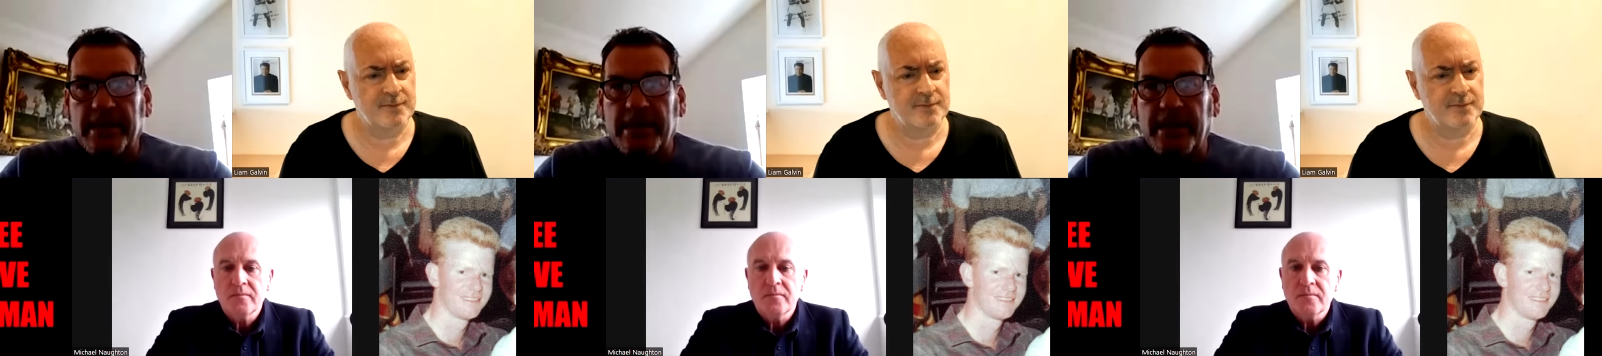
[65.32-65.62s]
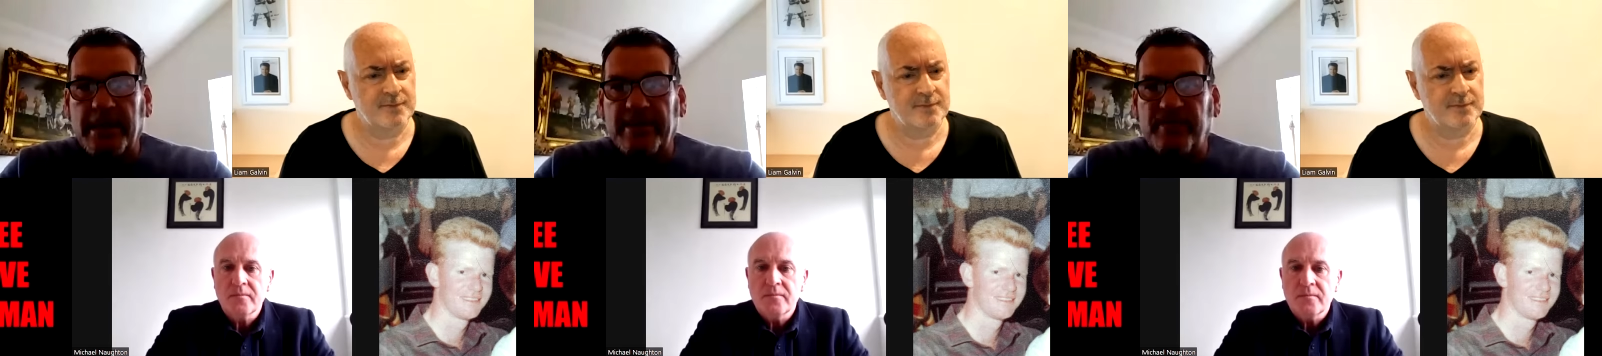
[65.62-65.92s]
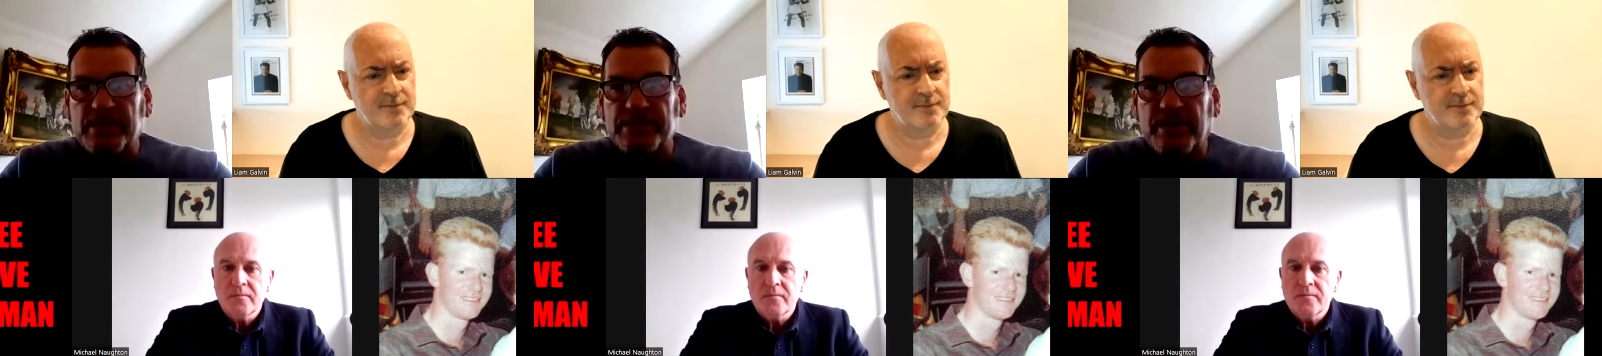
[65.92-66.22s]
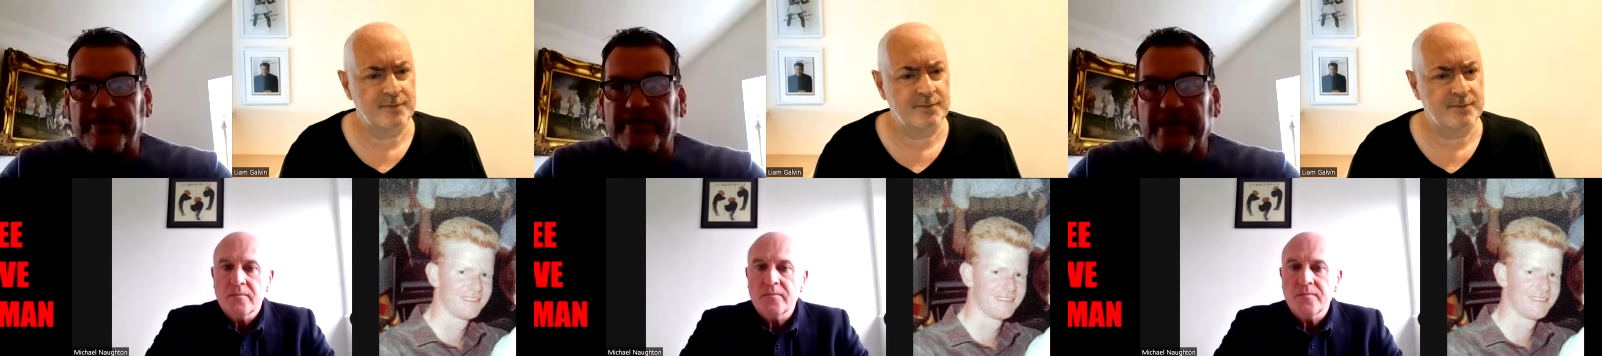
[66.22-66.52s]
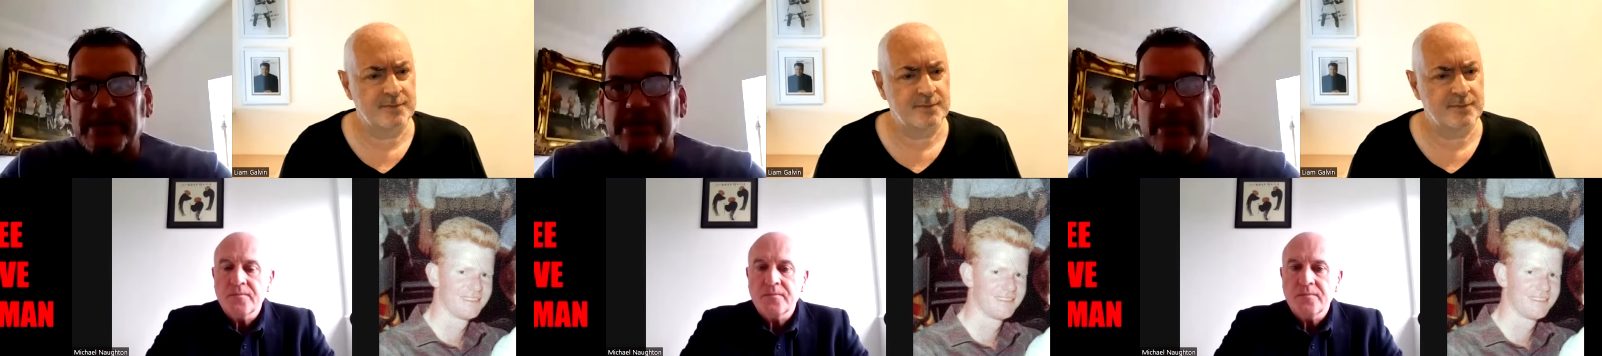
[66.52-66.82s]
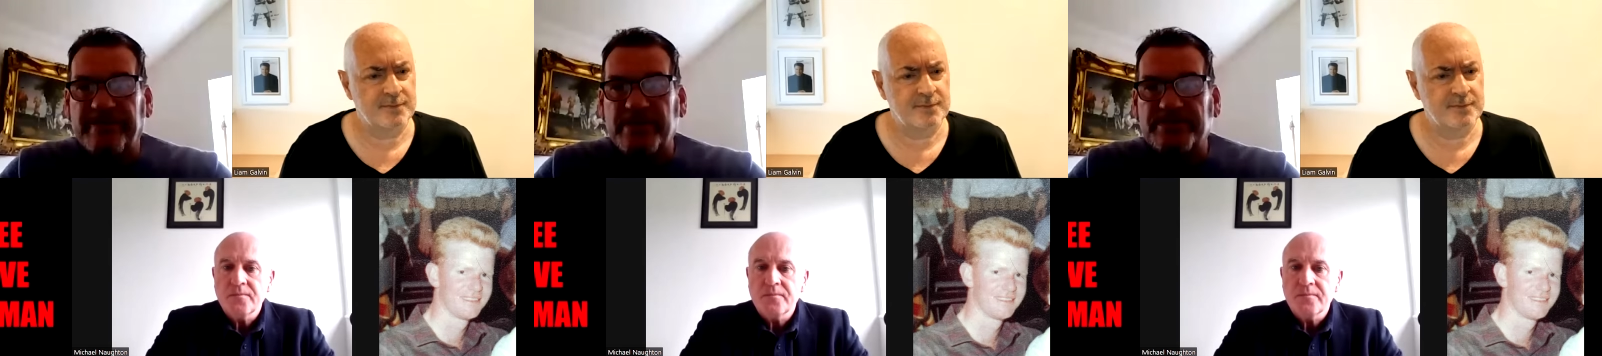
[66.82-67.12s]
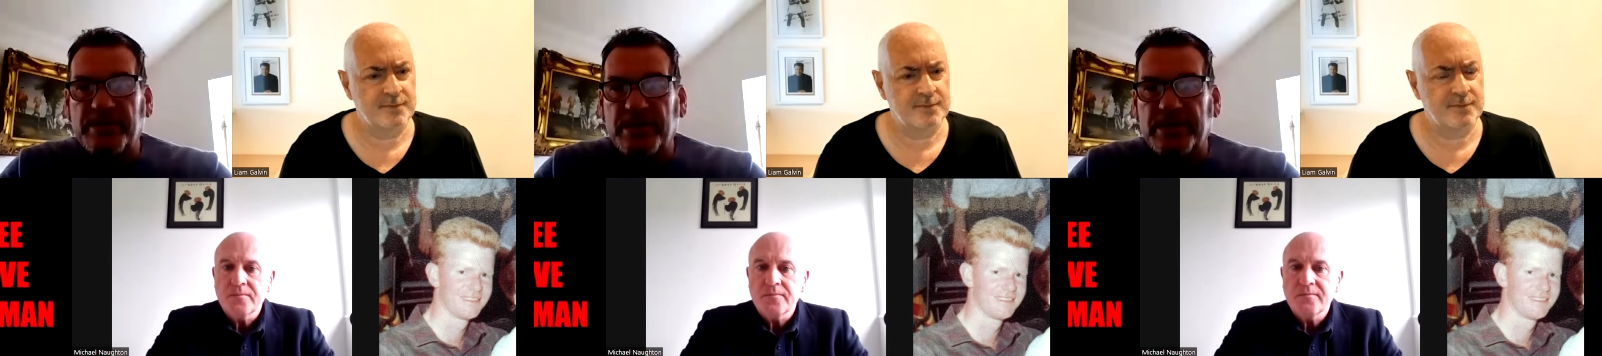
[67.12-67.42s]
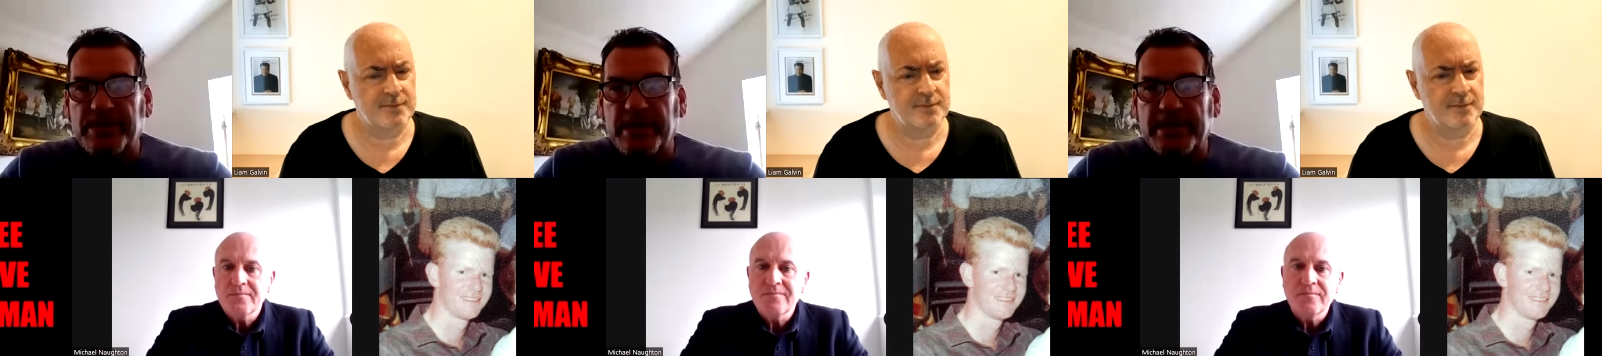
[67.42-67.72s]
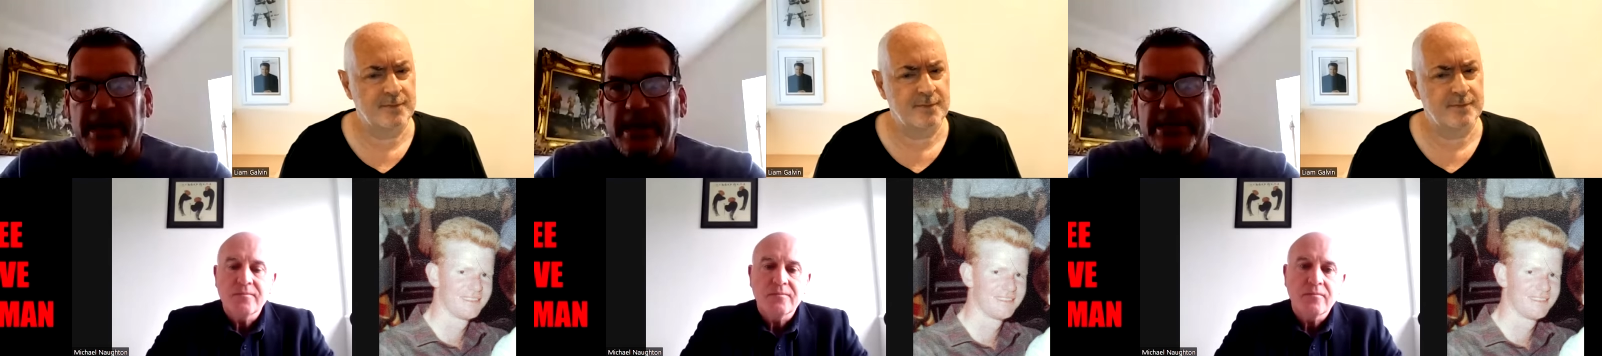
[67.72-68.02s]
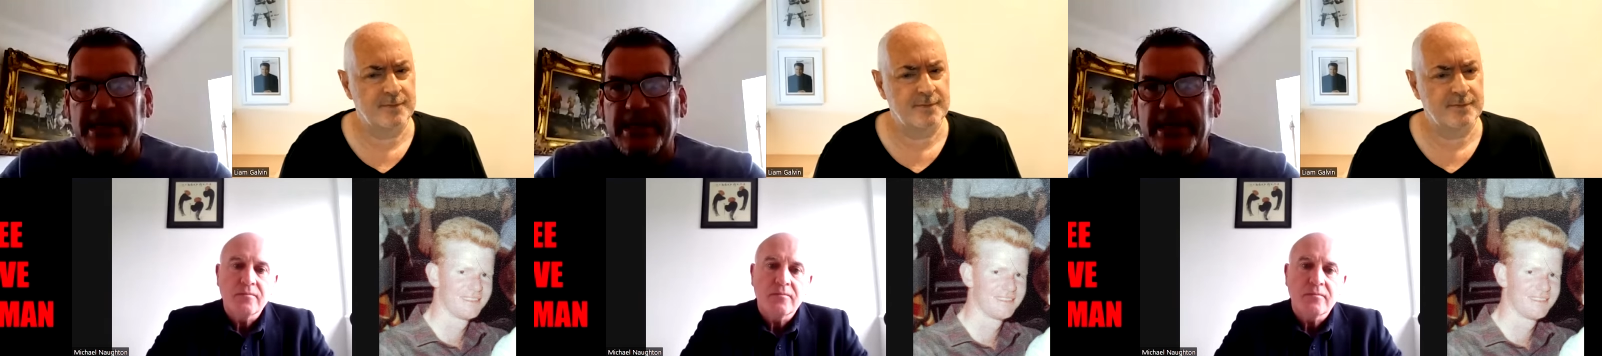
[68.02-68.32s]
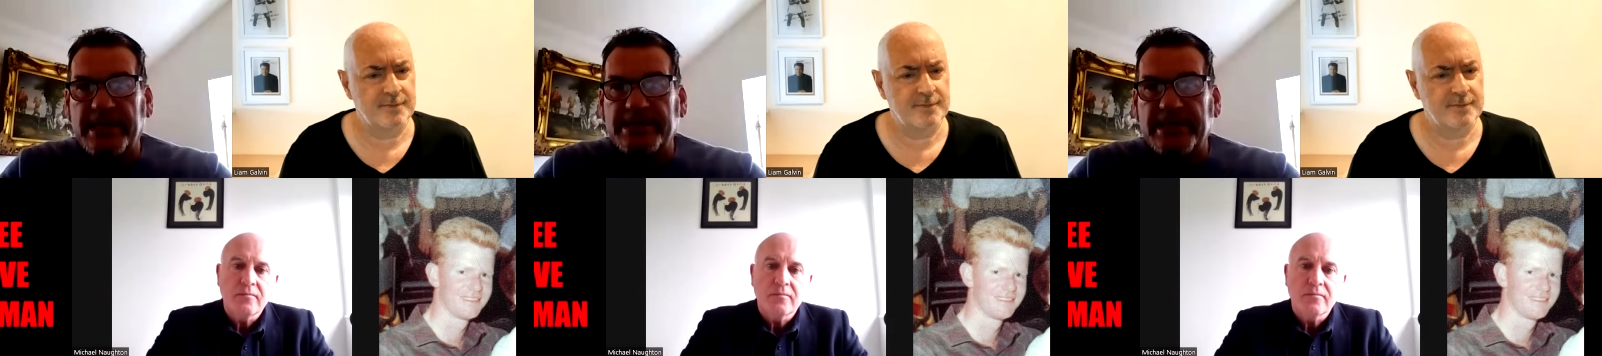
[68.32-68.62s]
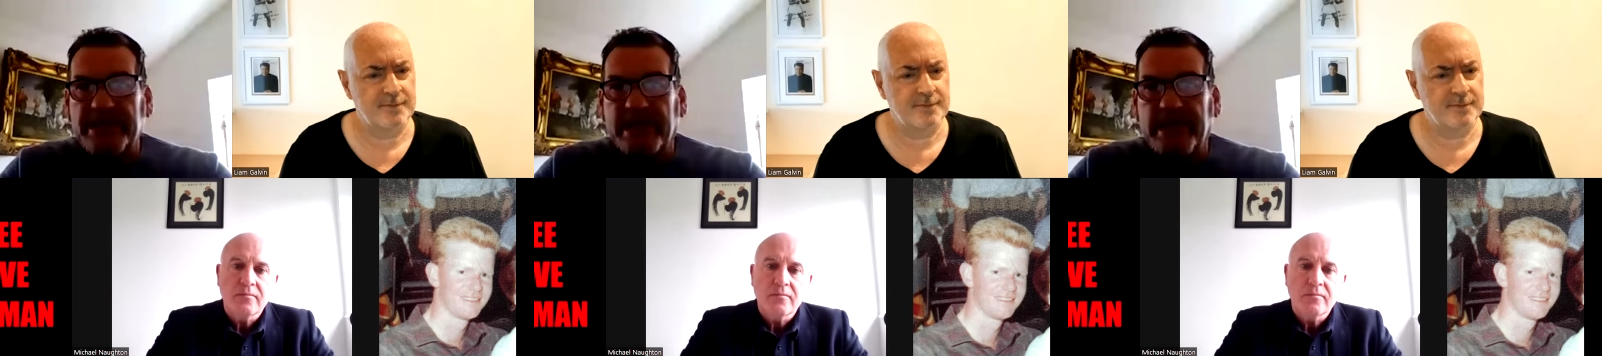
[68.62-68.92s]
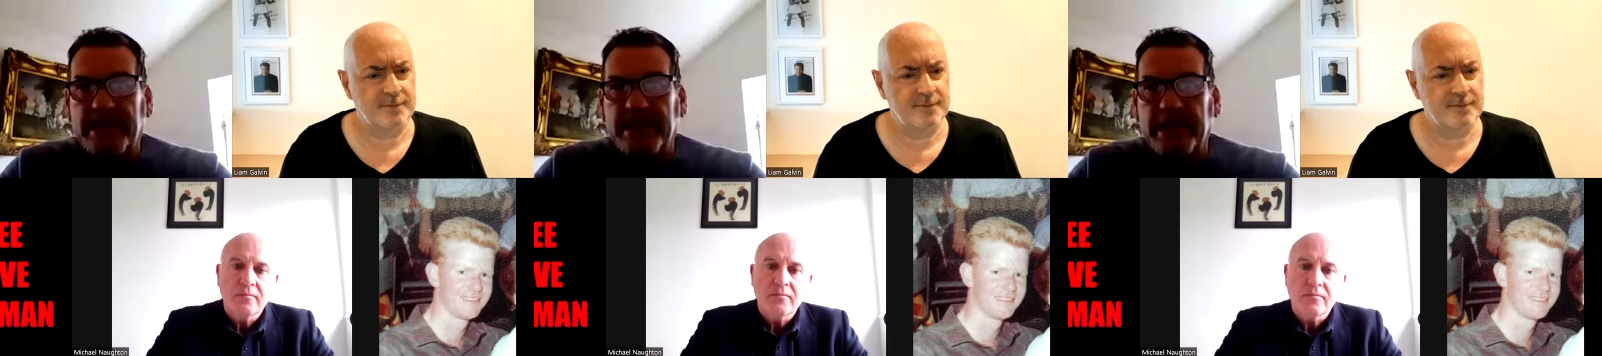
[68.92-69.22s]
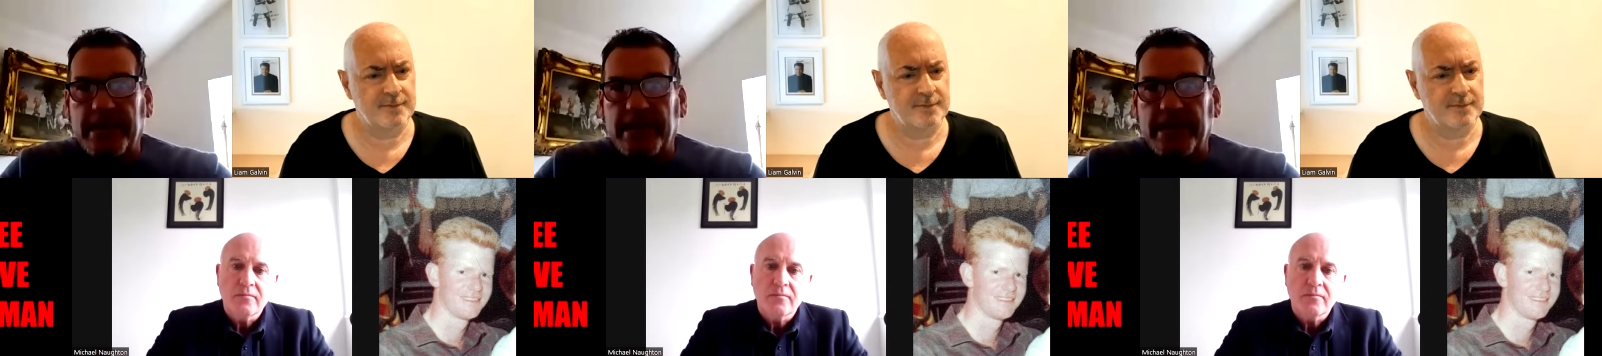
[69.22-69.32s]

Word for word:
Speaker 1: Clive was convicted of his murder in 1989